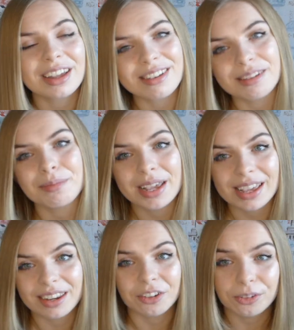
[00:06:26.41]
that didn't
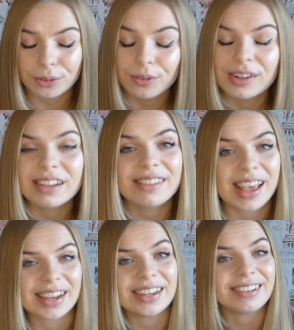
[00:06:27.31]
make insurance
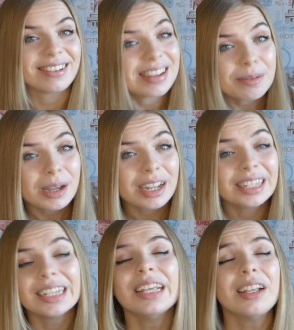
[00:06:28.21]
any cheaper,
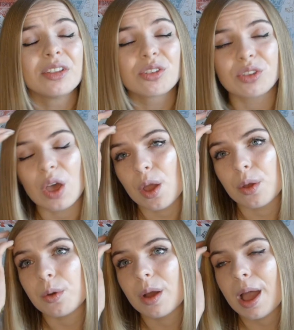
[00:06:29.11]

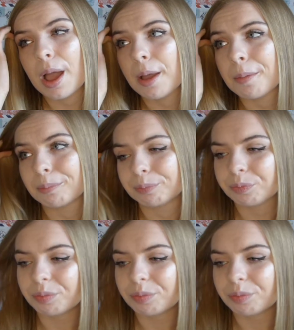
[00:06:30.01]
so um,